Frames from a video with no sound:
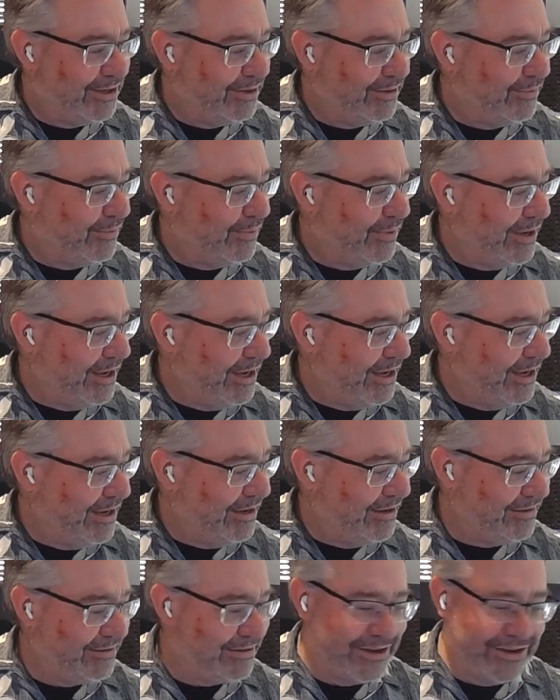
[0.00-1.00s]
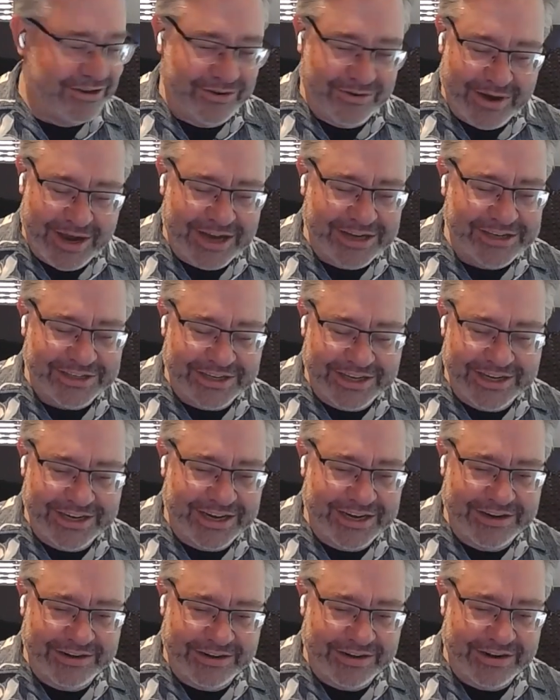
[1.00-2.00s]
We
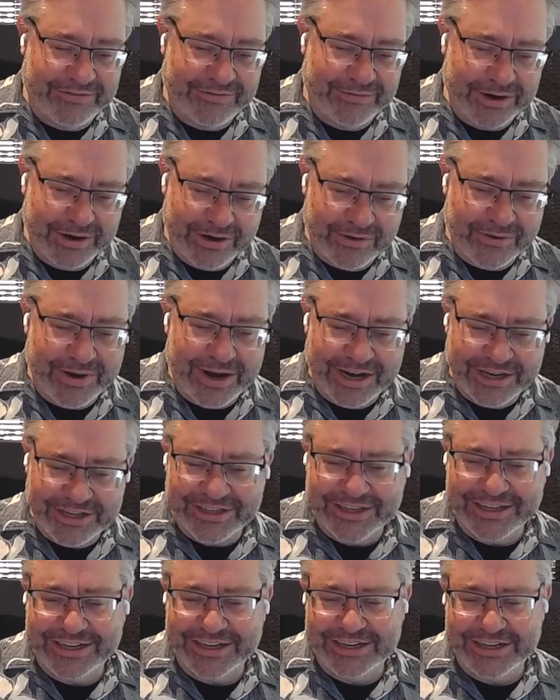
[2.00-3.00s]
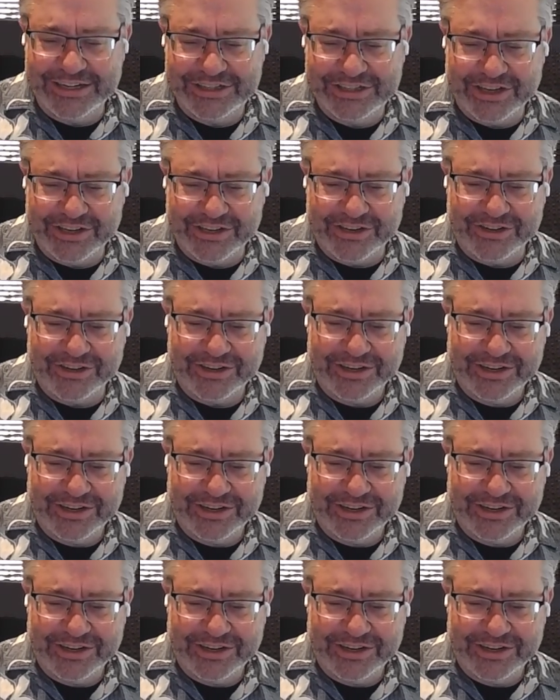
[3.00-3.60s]
everyone congratulated each other.